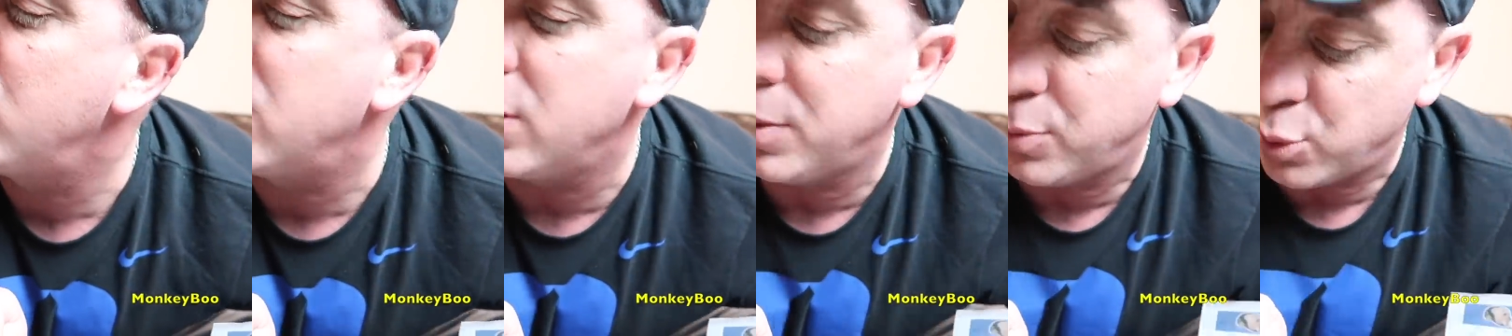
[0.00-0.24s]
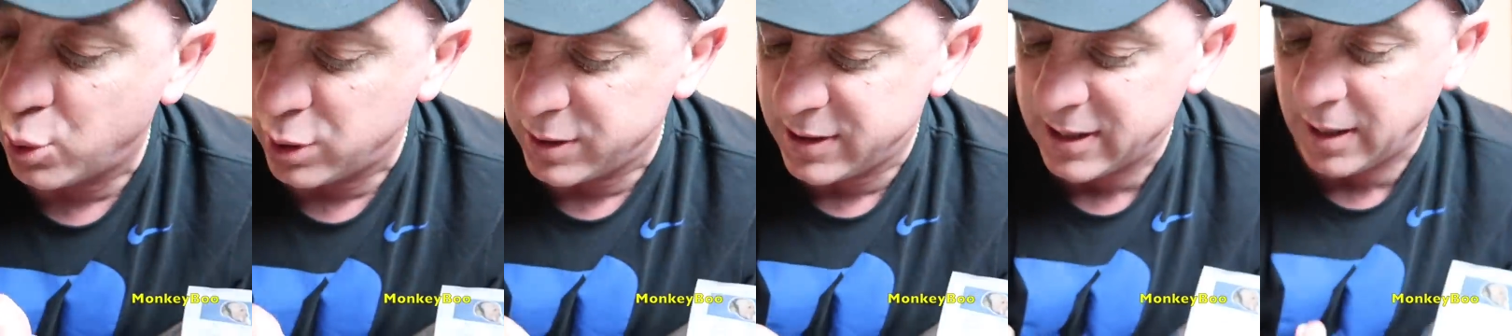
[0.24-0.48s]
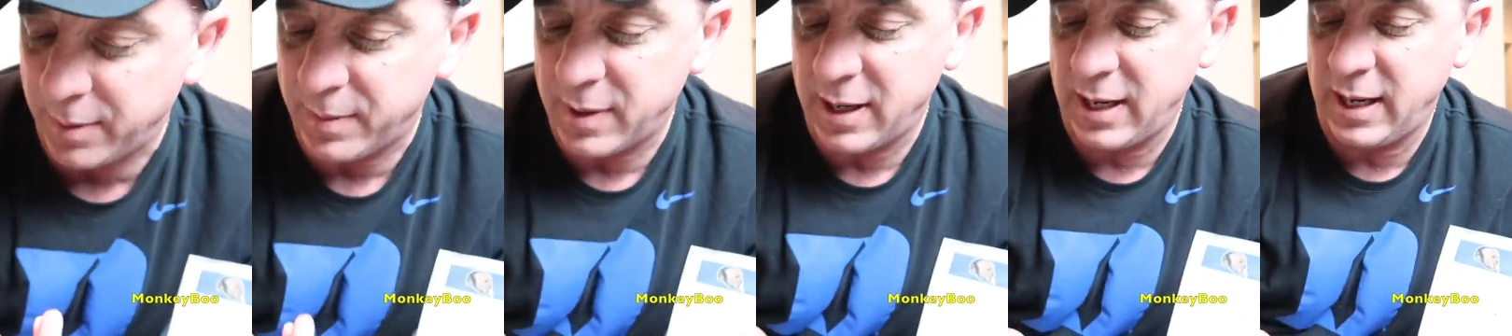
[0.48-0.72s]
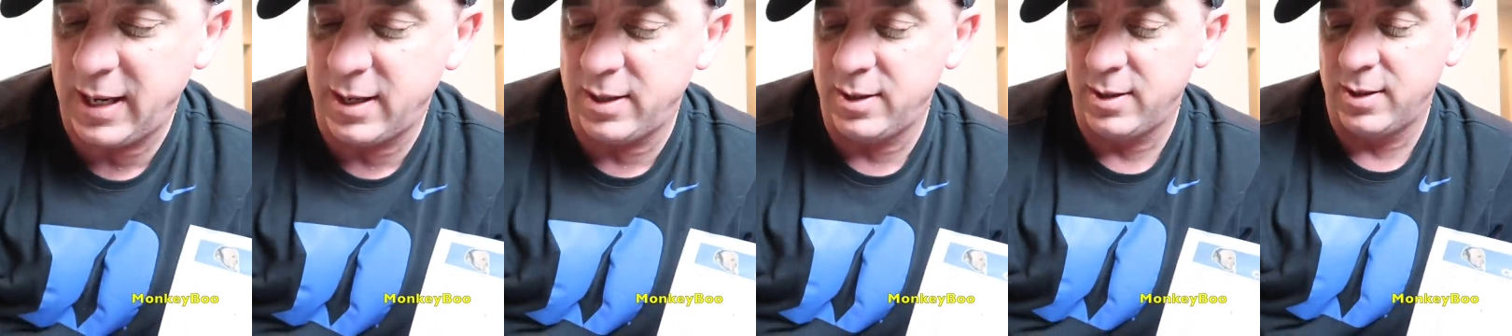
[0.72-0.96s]
Good boy, shake my
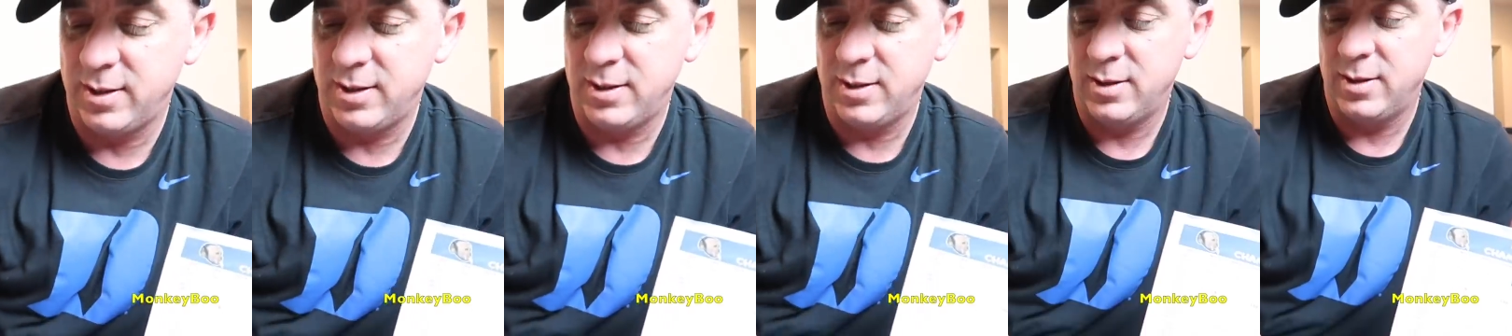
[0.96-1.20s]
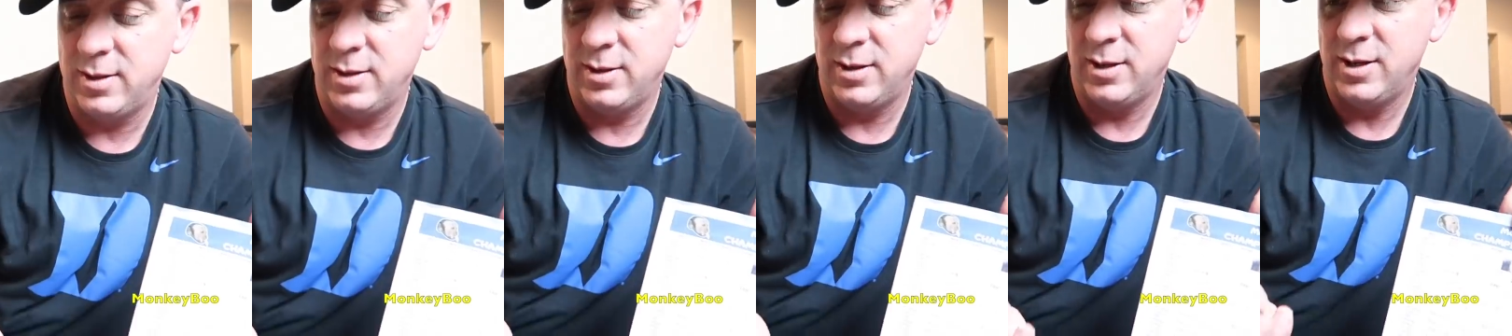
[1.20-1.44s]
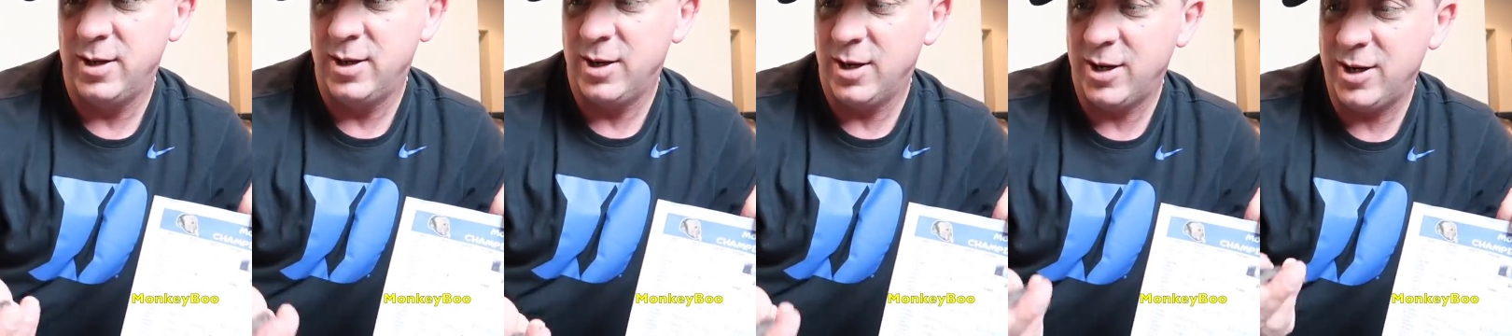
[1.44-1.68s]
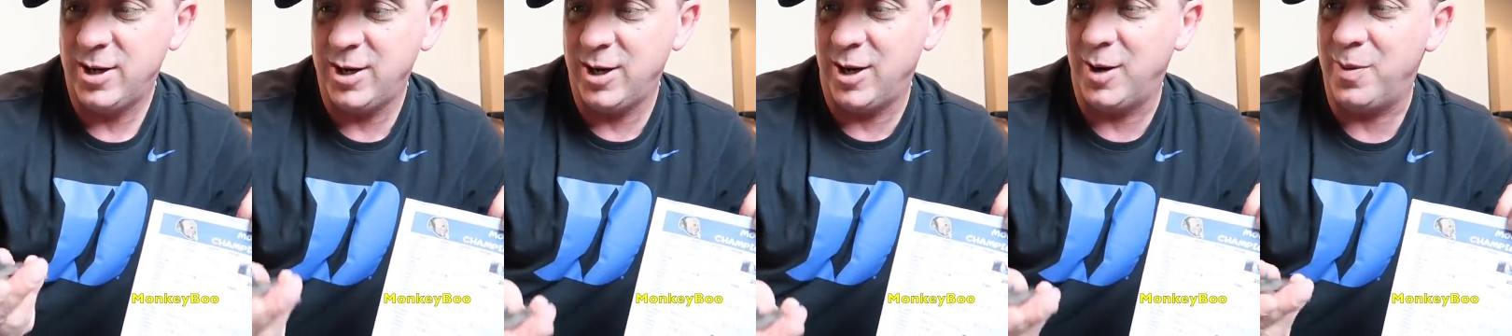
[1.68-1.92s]
hand.
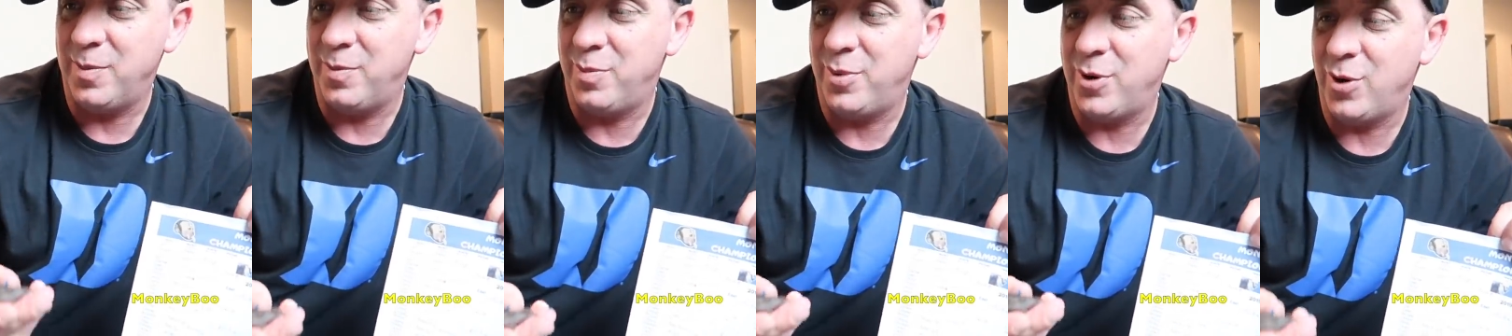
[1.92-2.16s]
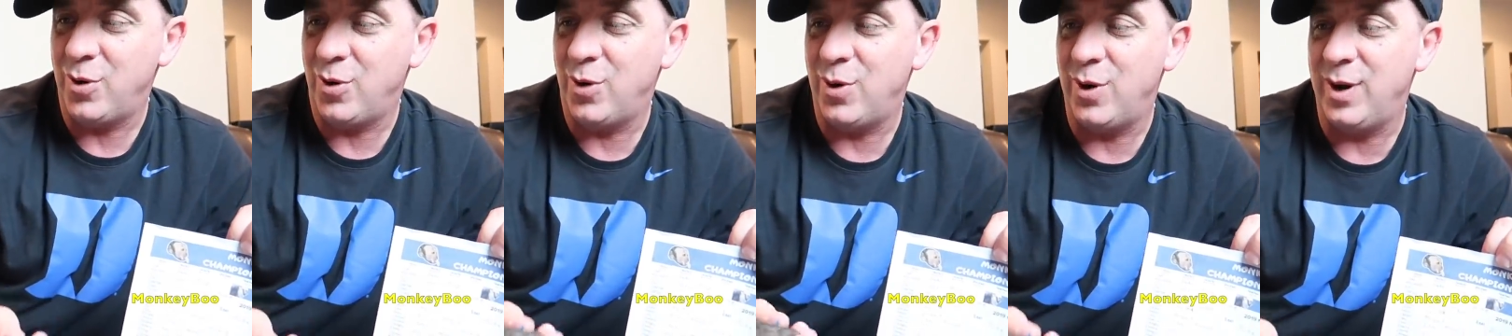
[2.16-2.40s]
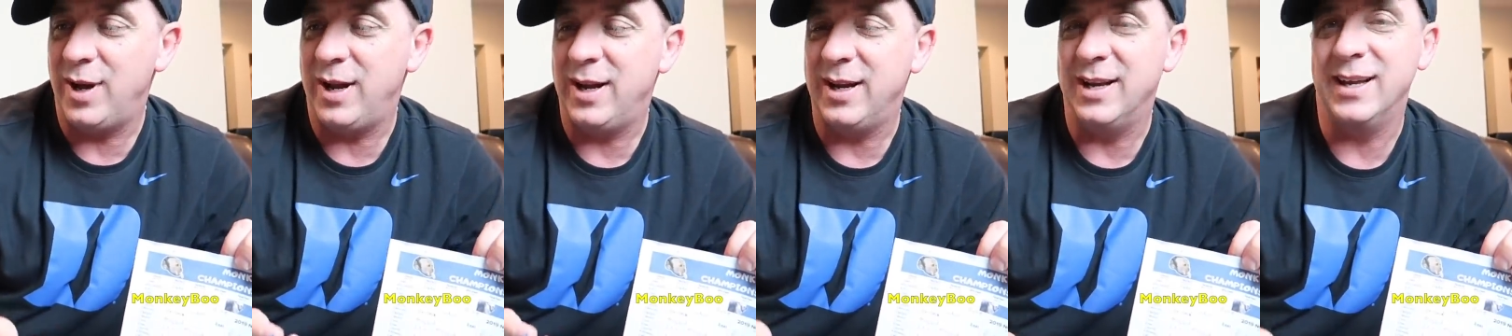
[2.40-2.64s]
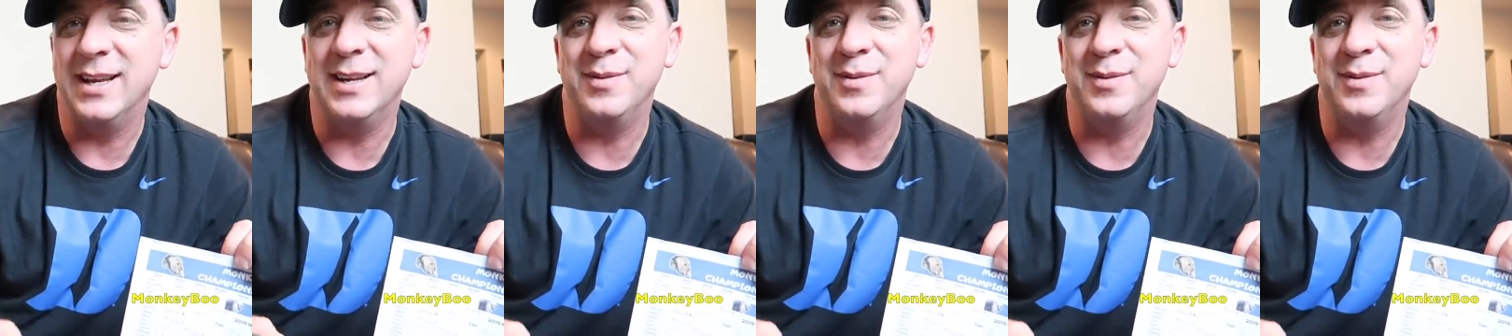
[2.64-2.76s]
Good boy.